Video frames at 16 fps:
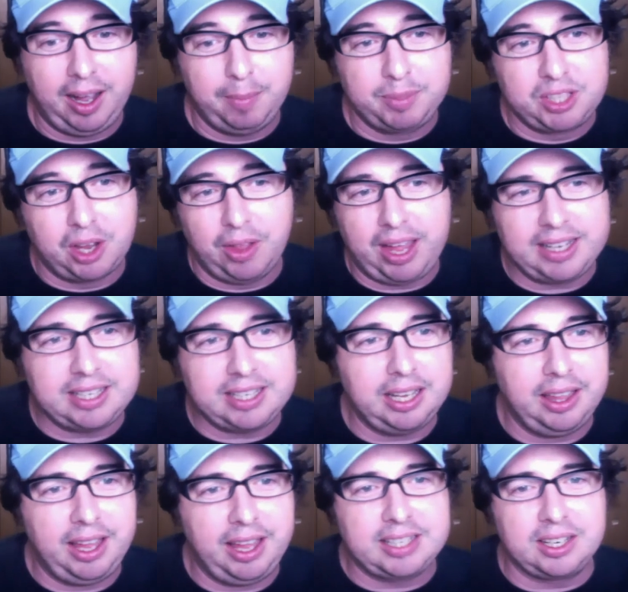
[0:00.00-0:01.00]
So that's
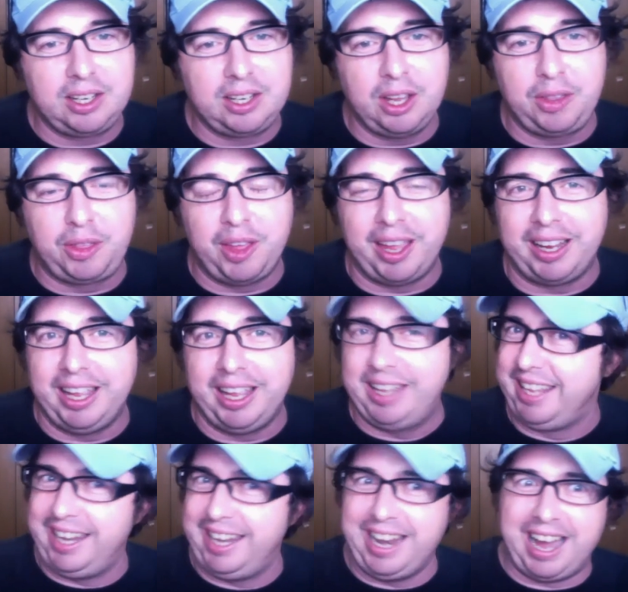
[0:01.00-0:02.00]
a good thing.
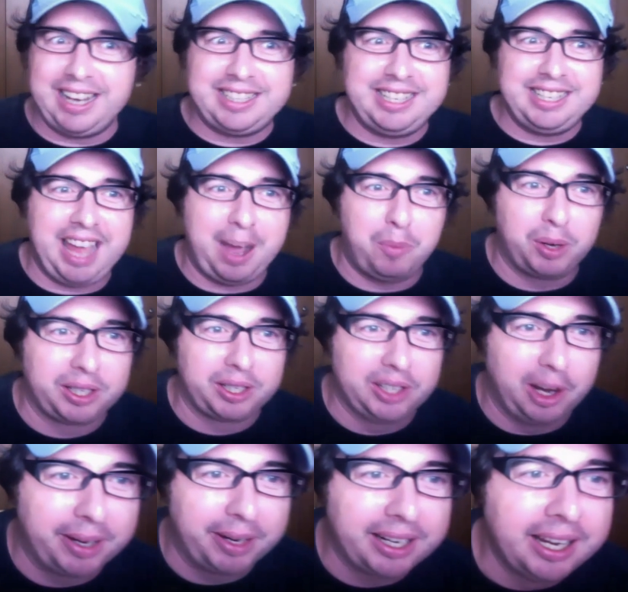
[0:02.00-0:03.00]
Did not see that one
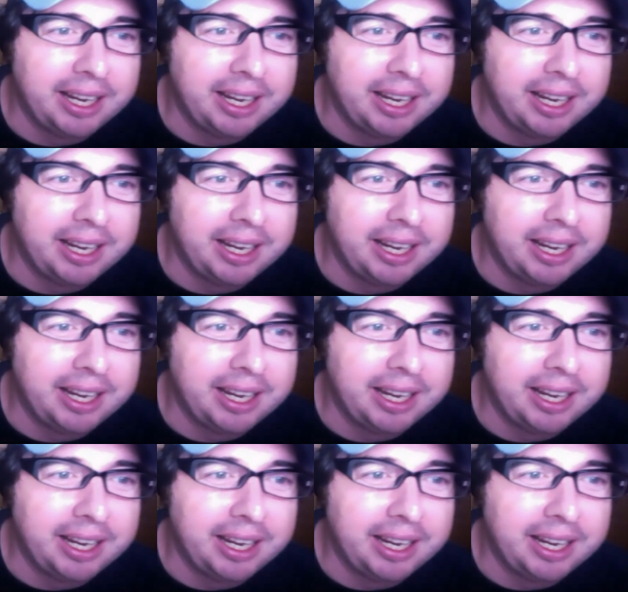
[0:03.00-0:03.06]
coming.